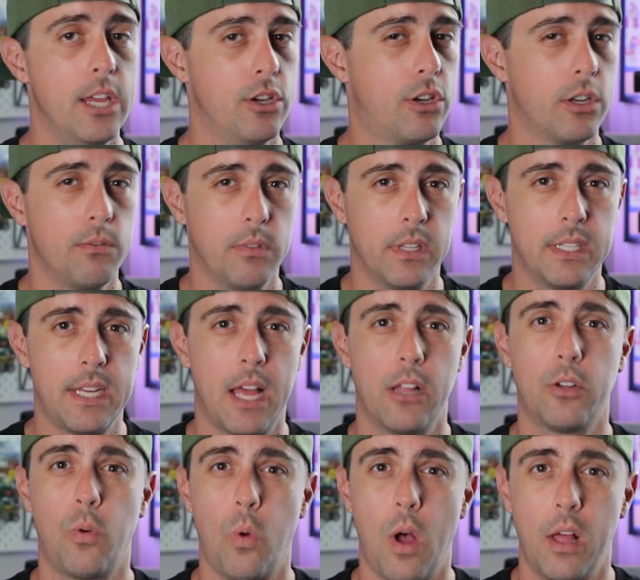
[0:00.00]
You couldn't really tell
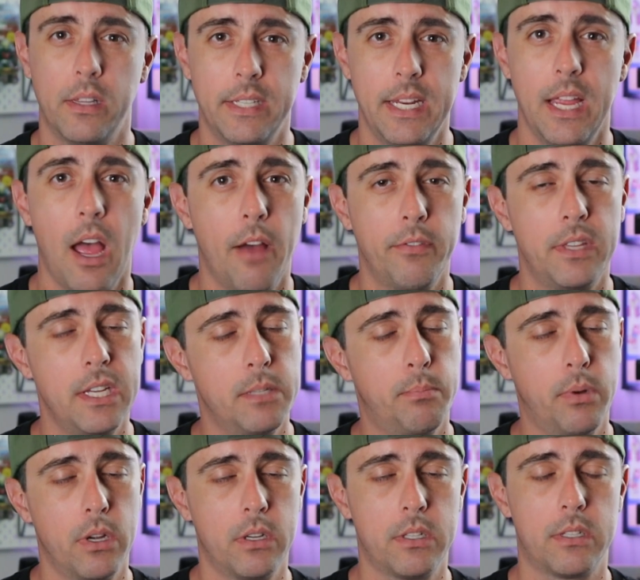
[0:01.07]
quality of these
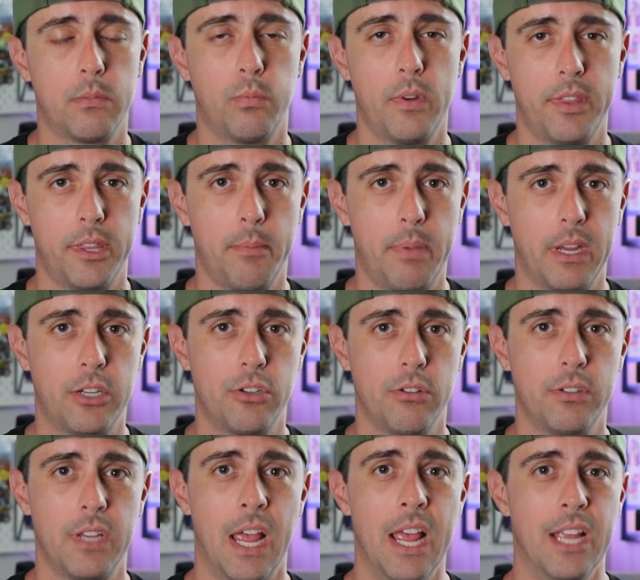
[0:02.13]
books with the
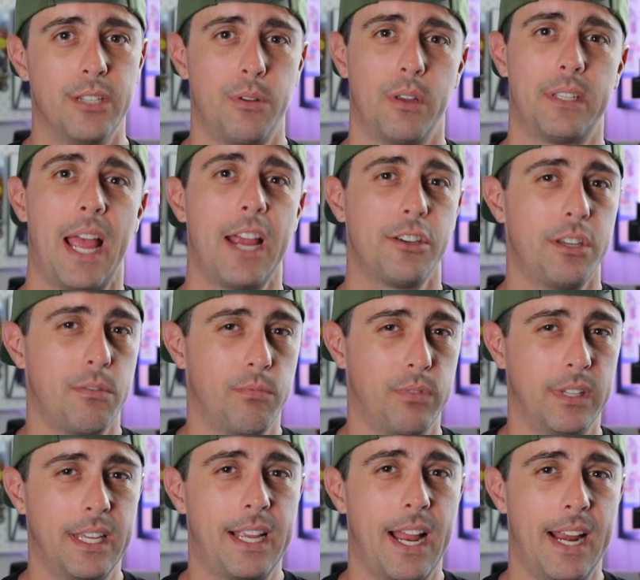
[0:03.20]
pictures, so I was actually
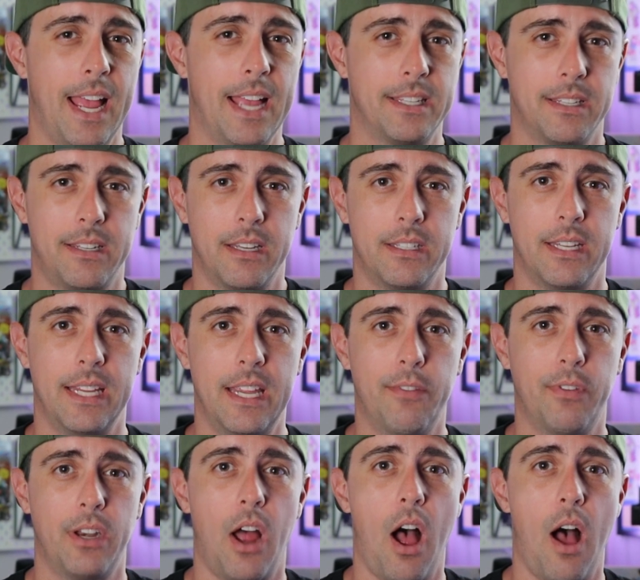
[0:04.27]
really kind of hesitant to
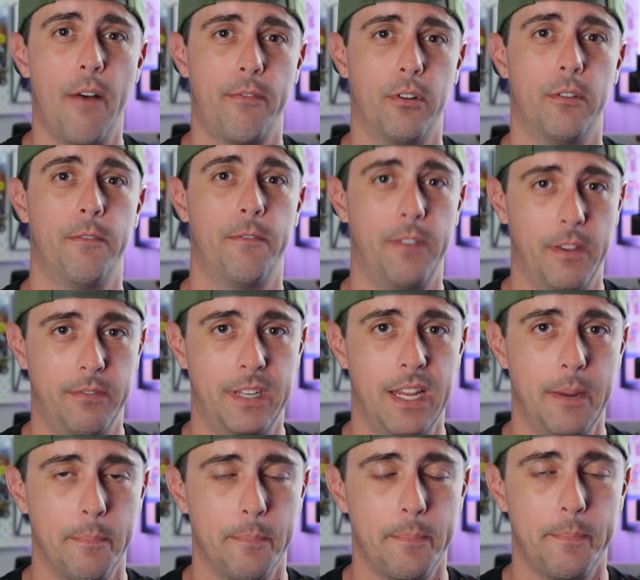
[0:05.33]
even offer $50.